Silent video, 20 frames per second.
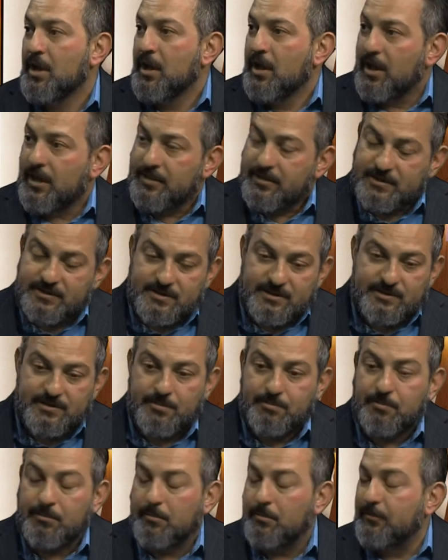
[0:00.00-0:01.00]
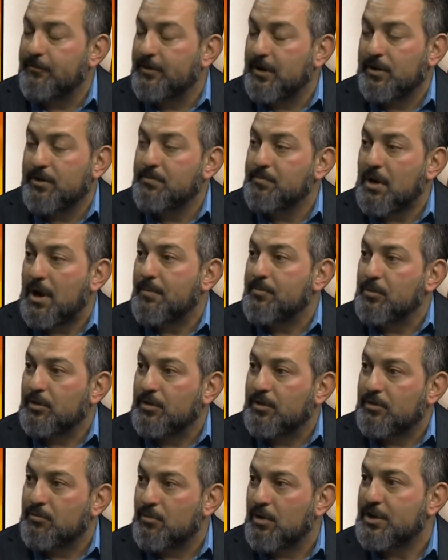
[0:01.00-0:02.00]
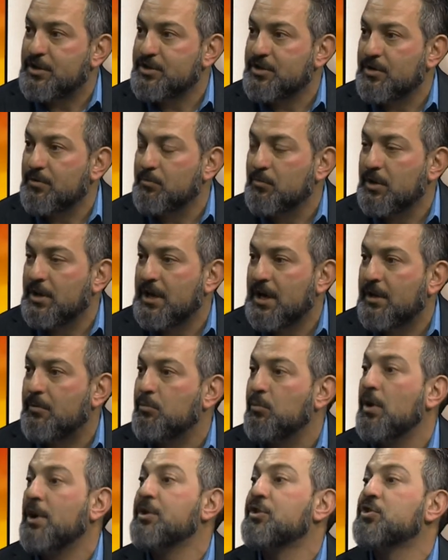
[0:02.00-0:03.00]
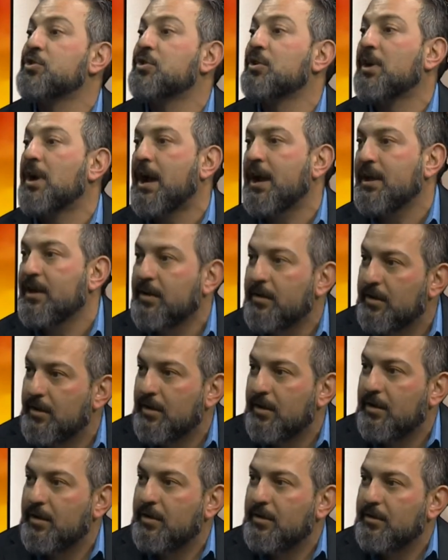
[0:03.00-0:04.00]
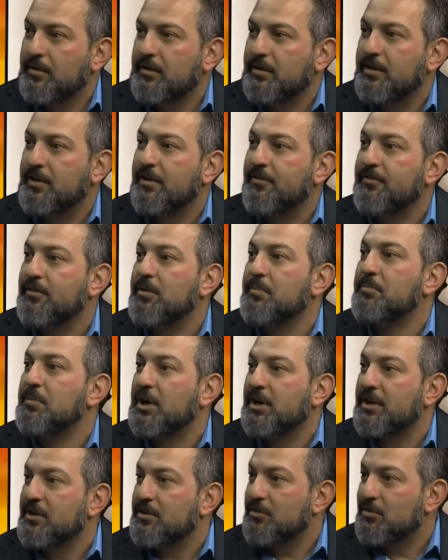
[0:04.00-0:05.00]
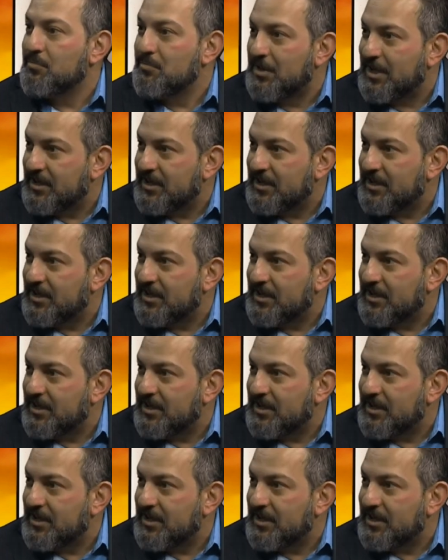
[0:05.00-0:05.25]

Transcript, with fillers: And this is a very popular question we get: When should I give the money to my